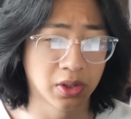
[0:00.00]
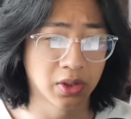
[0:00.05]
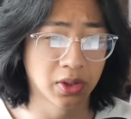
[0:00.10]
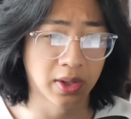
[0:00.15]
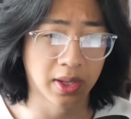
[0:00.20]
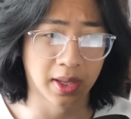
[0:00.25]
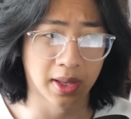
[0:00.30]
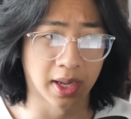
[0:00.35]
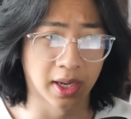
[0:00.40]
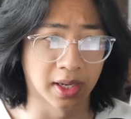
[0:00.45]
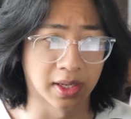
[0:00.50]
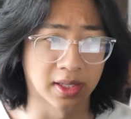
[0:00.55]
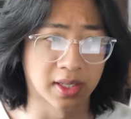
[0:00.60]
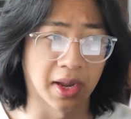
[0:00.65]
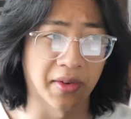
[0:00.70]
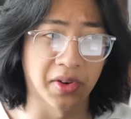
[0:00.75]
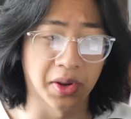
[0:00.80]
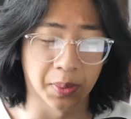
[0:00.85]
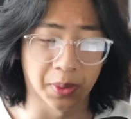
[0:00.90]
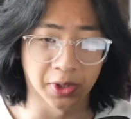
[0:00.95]
usually like a
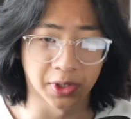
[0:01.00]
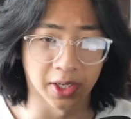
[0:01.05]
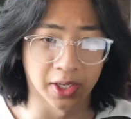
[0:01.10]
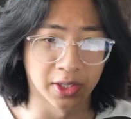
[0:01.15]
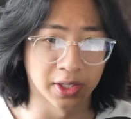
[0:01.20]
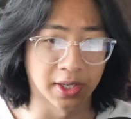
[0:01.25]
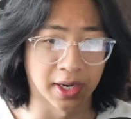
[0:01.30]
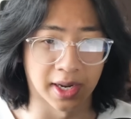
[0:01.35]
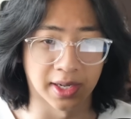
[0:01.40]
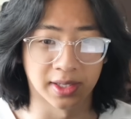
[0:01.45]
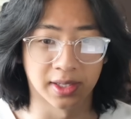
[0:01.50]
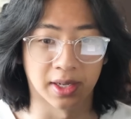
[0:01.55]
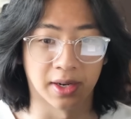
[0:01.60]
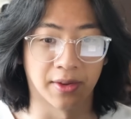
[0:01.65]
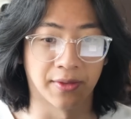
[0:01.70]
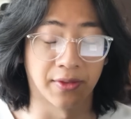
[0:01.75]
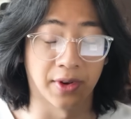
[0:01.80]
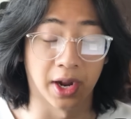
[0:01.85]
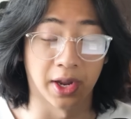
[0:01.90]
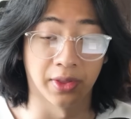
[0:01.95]
70% chance
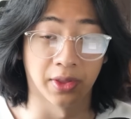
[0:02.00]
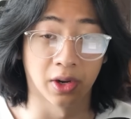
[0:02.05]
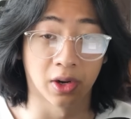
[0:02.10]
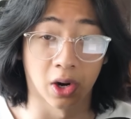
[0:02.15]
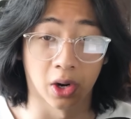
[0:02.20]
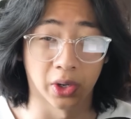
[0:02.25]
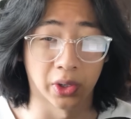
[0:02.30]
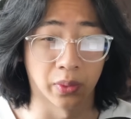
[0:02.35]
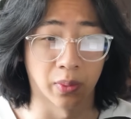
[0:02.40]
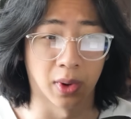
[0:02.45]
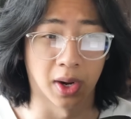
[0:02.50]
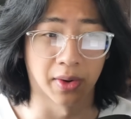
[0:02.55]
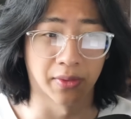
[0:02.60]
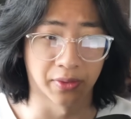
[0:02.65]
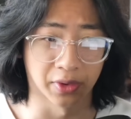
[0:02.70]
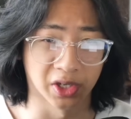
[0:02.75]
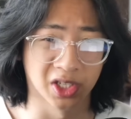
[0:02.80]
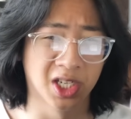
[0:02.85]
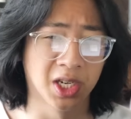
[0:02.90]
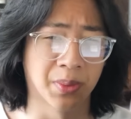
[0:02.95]
that I'll find the card I
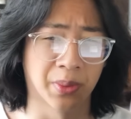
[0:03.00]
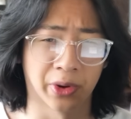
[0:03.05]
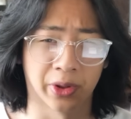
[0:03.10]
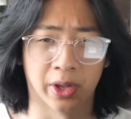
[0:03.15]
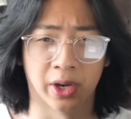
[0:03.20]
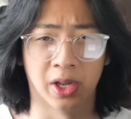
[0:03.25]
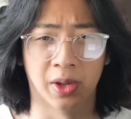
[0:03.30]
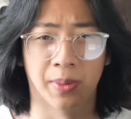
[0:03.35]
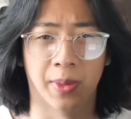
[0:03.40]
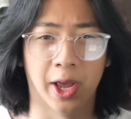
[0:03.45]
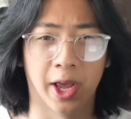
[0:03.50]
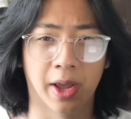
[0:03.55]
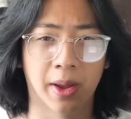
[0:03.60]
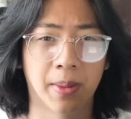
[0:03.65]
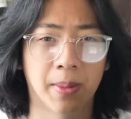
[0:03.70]
want for cheaper than eBay.